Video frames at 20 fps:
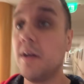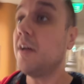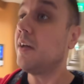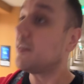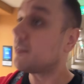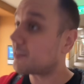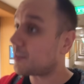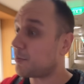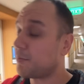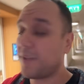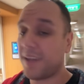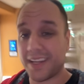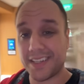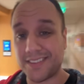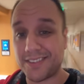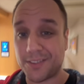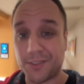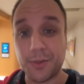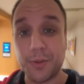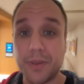Some
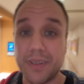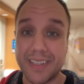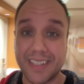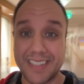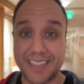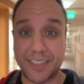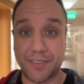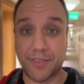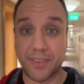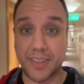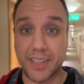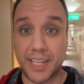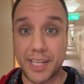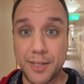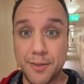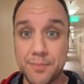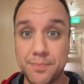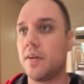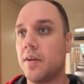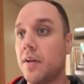lines do it a little differently.
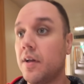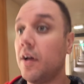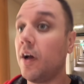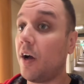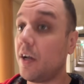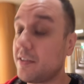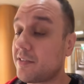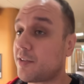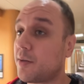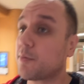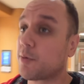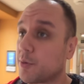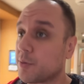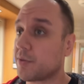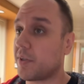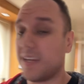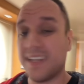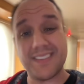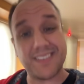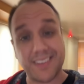On some cruise
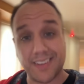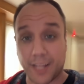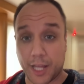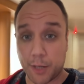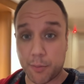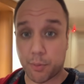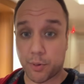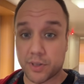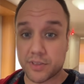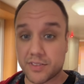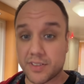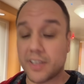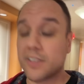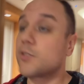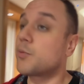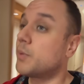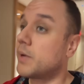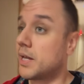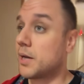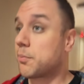lines, like Princess,
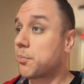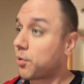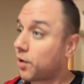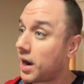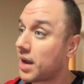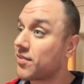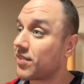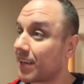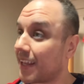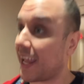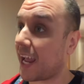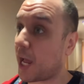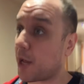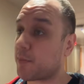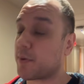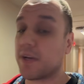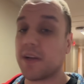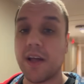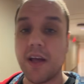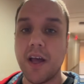we get a private
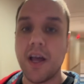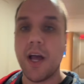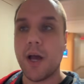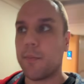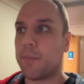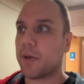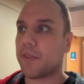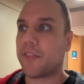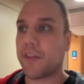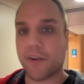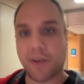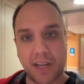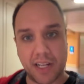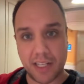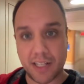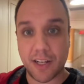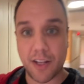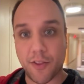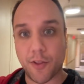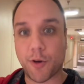cabin, but they're
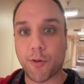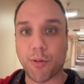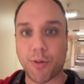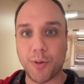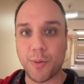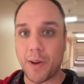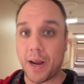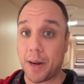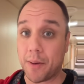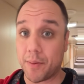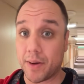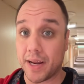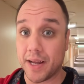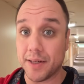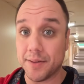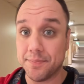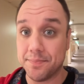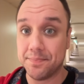in the crew area.